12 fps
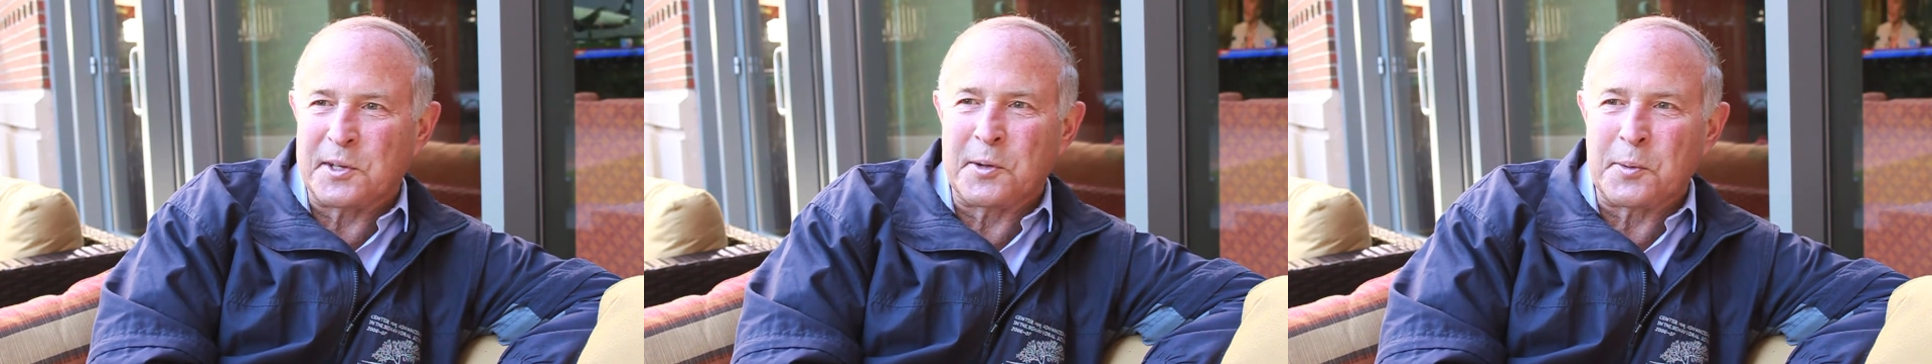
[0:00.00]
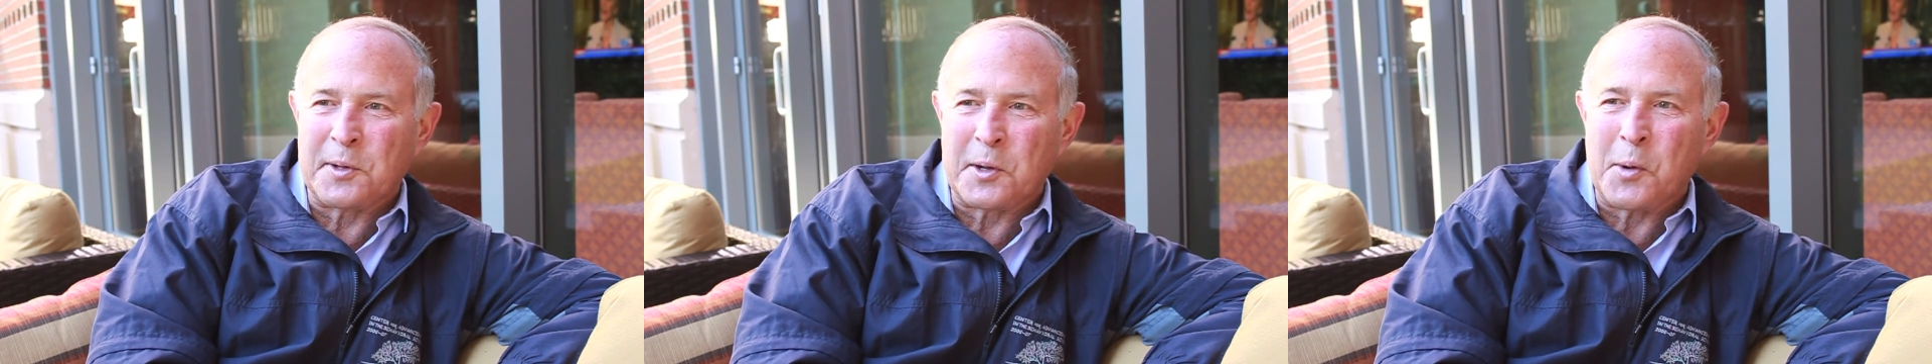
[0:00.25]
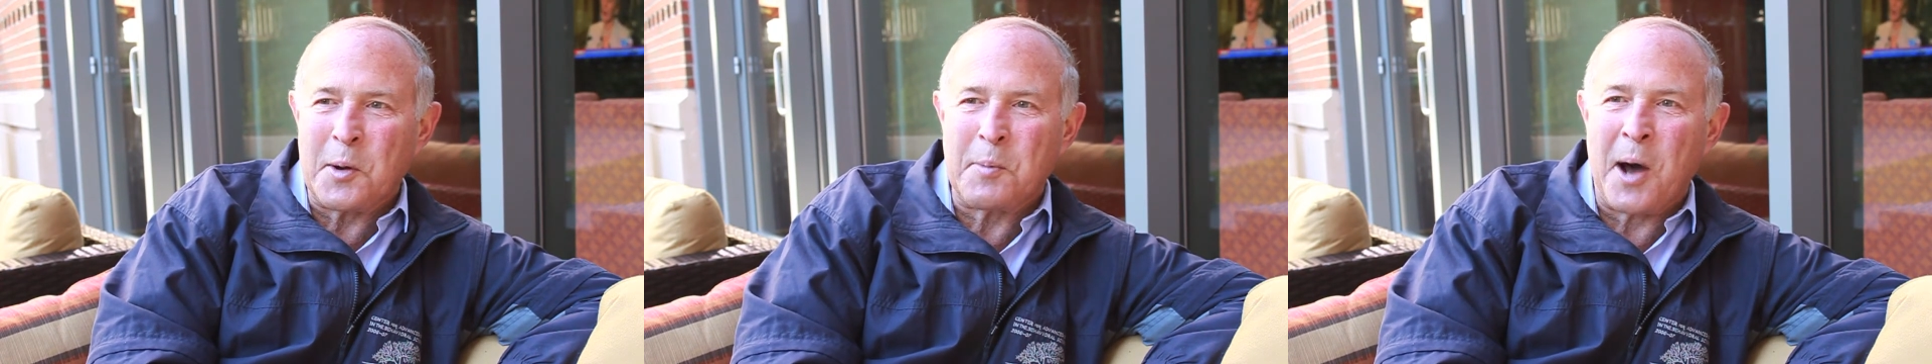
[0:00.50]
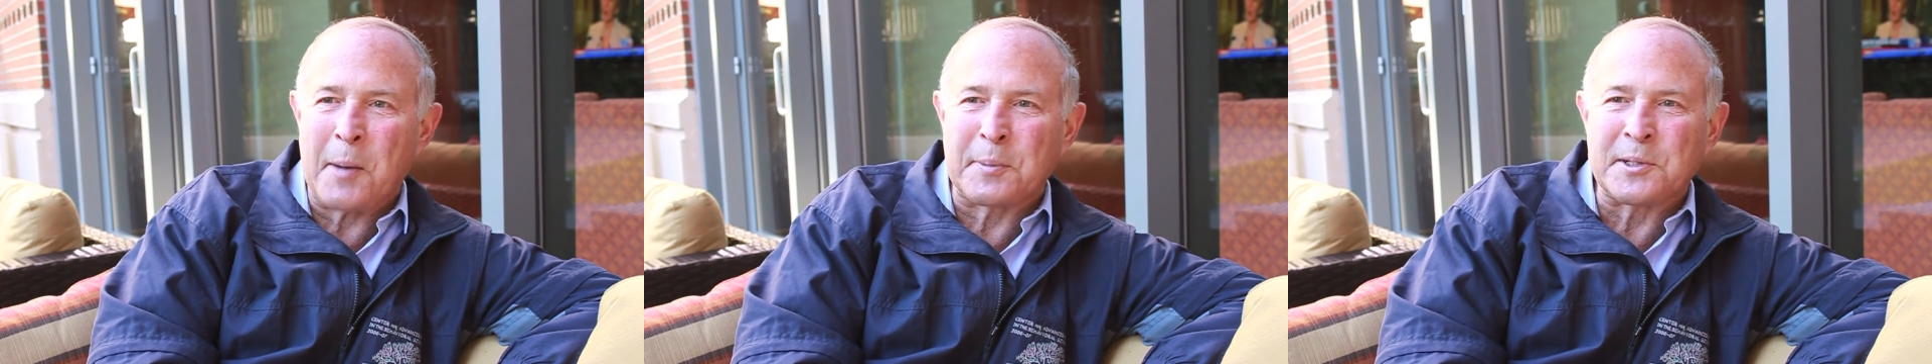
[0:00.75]
I think were then quite
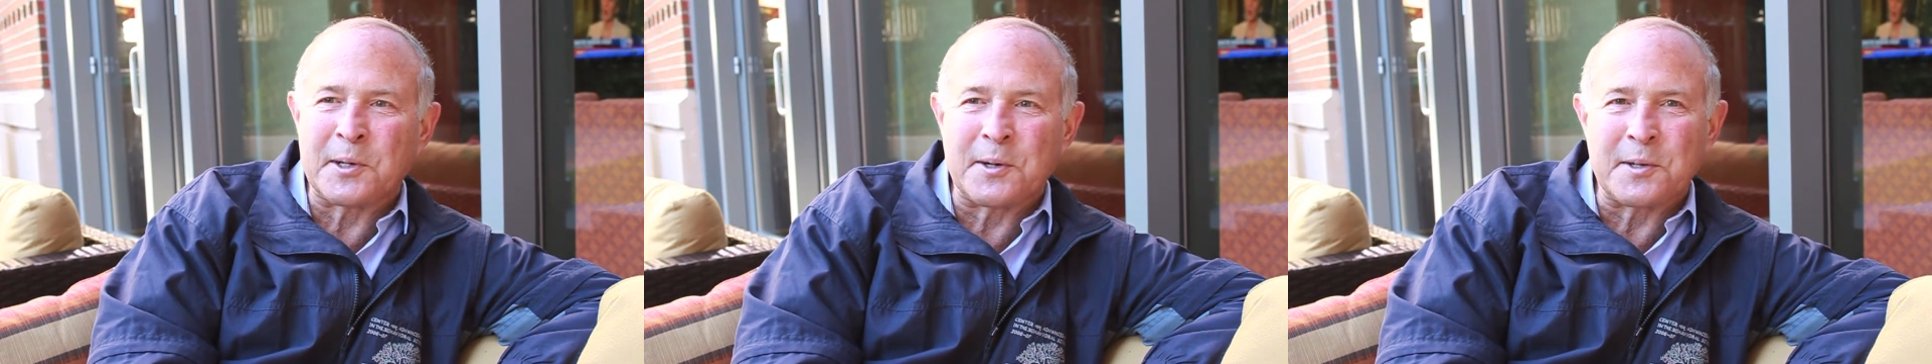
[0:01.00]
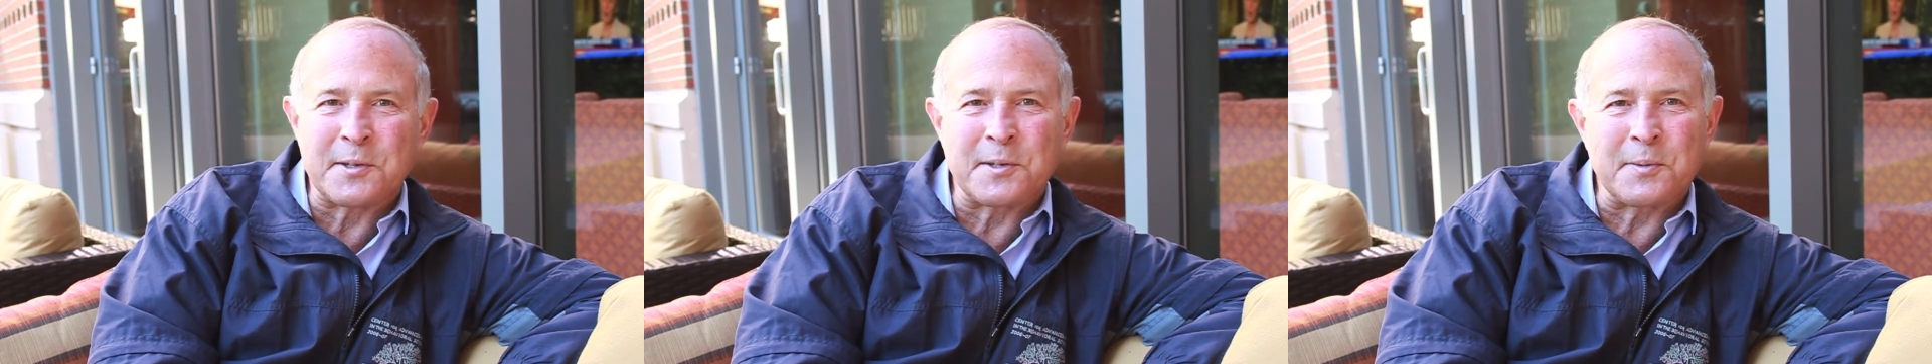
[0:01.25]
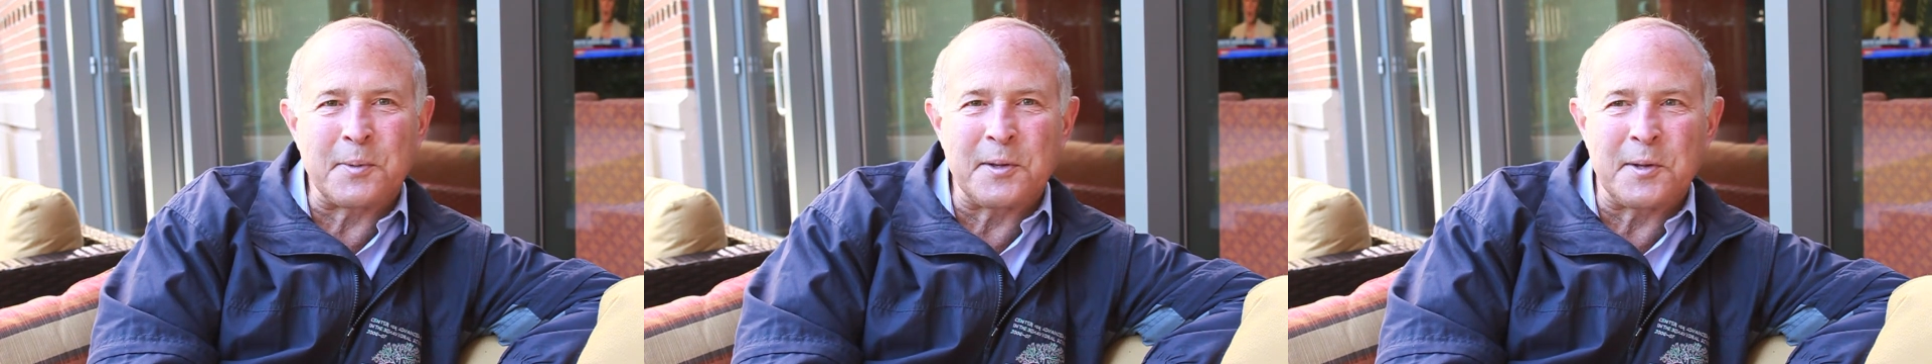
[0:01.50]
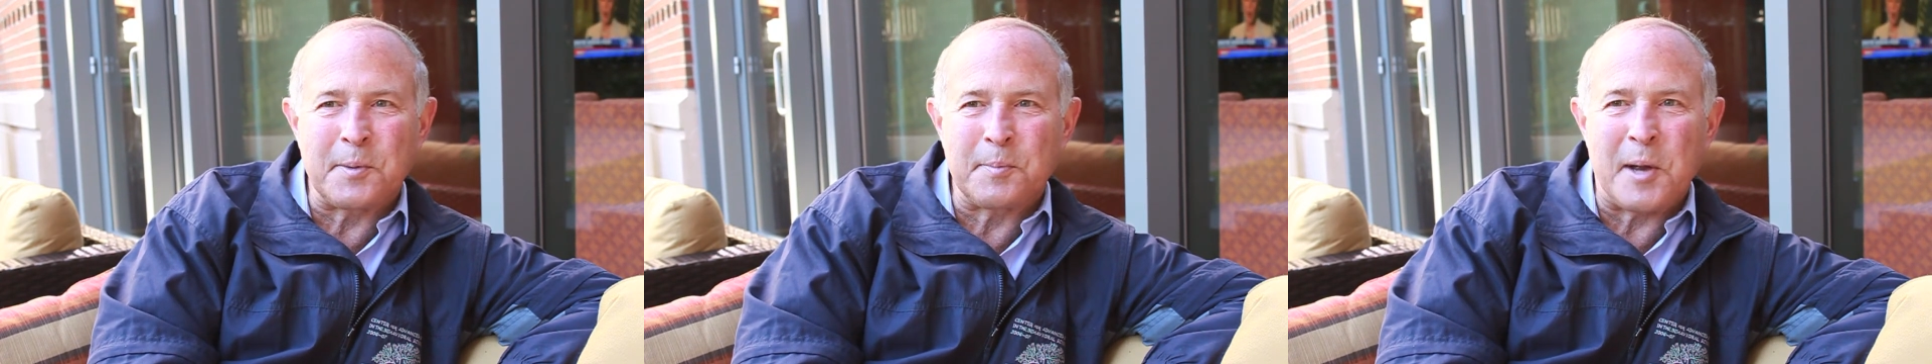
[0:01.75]
popular is
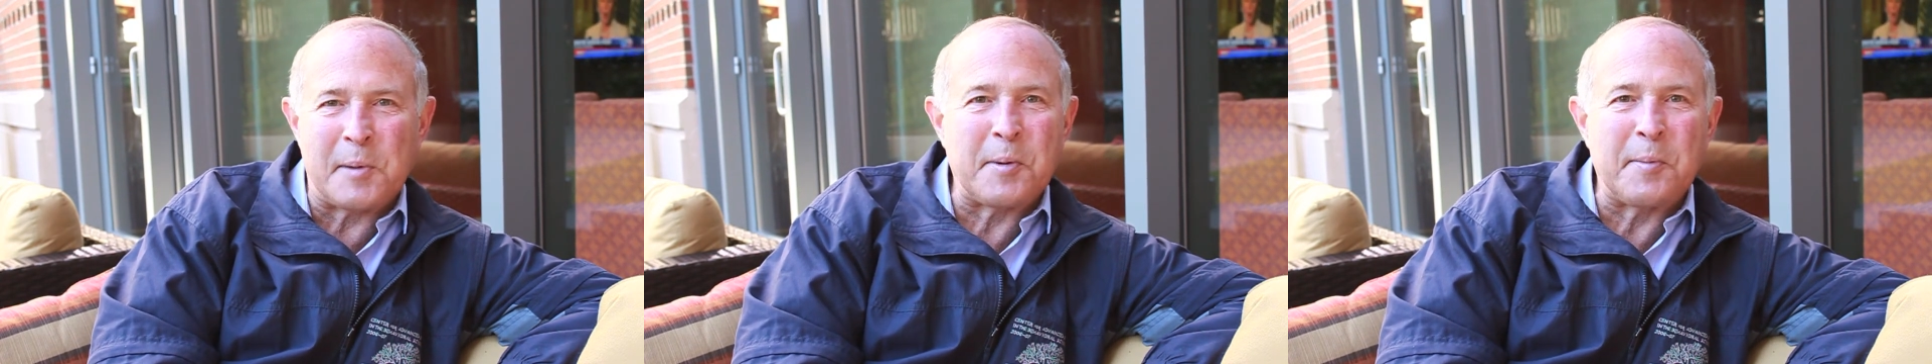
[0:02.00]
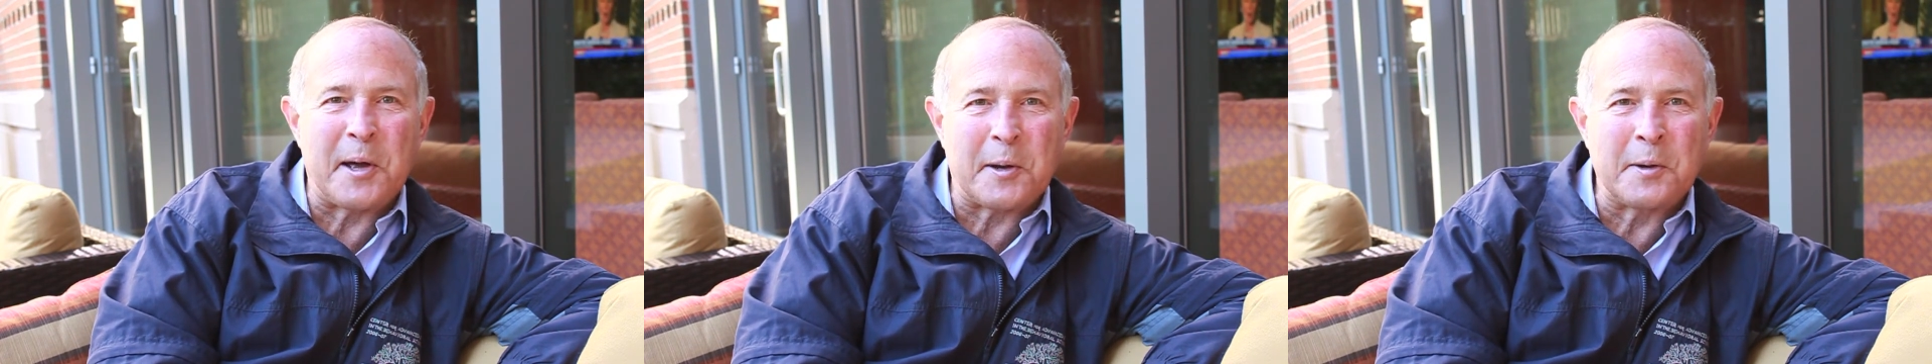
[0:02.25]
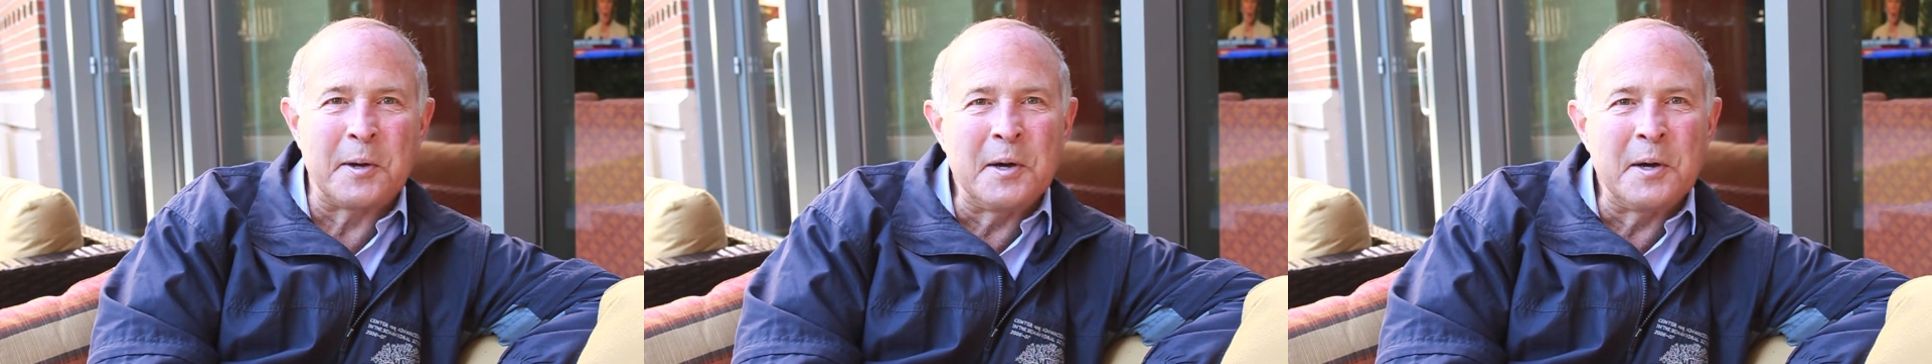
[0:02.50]
when the paperback